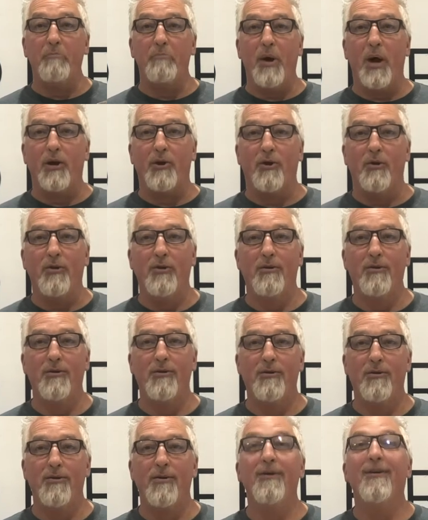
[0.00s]
buckle,
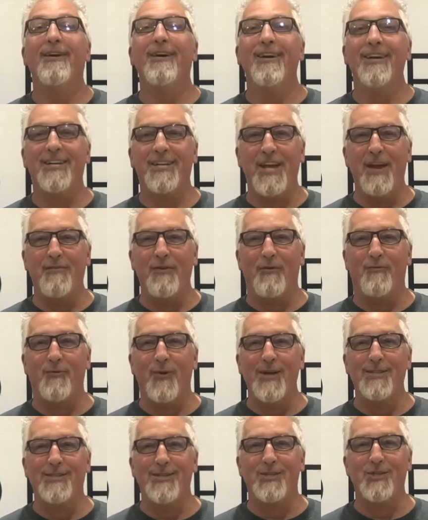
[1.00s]
give your
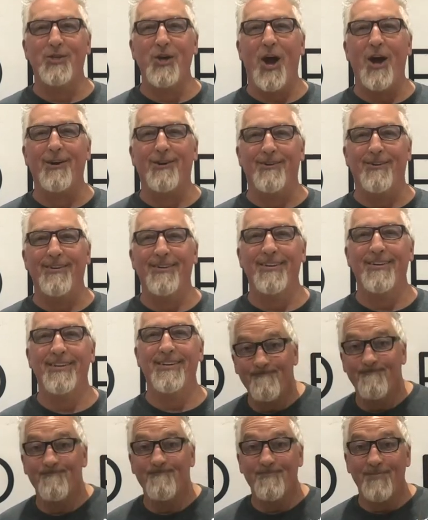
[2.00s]
friends a chuckle,
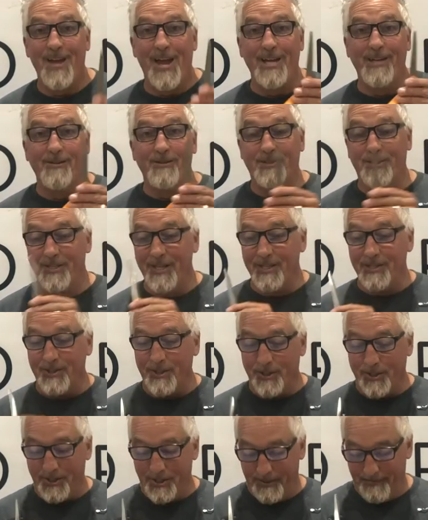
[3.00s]
hang your
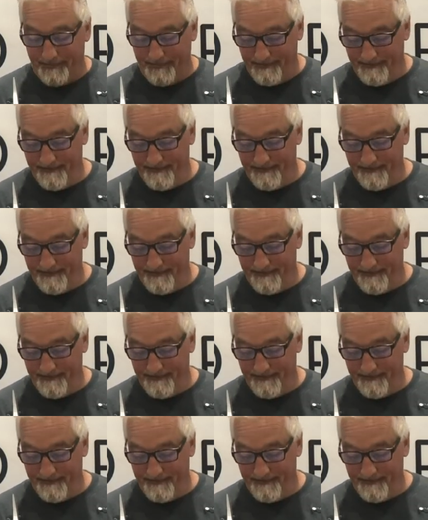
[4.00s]
scissors,